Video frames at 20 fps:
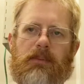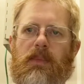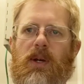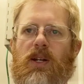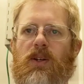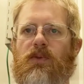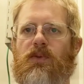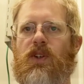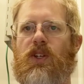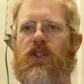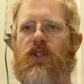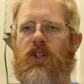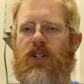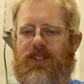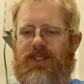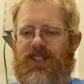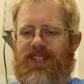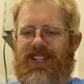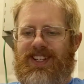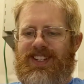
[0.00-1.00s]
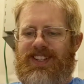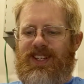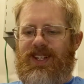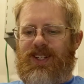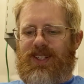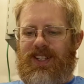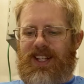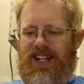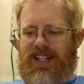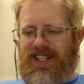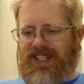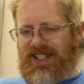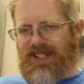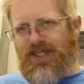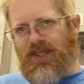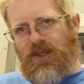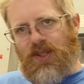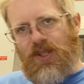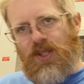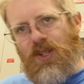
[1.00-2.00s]
metal fish hooks. They're a lot
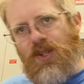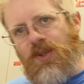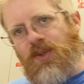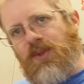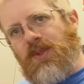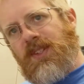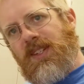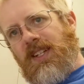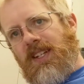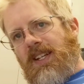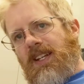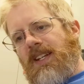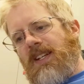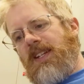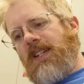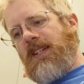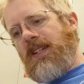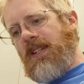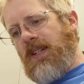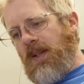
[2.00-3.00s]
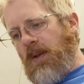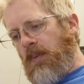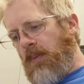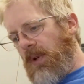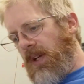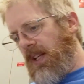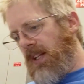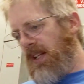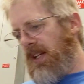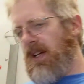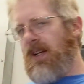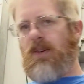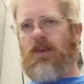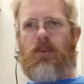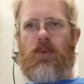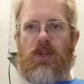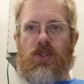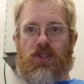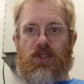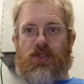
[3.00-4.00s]
easier to use. But
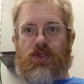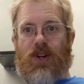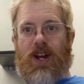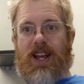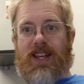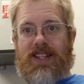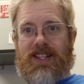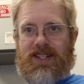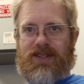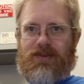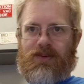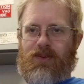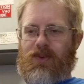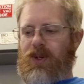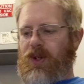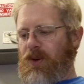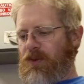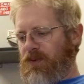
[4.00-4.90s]
we should try this when we go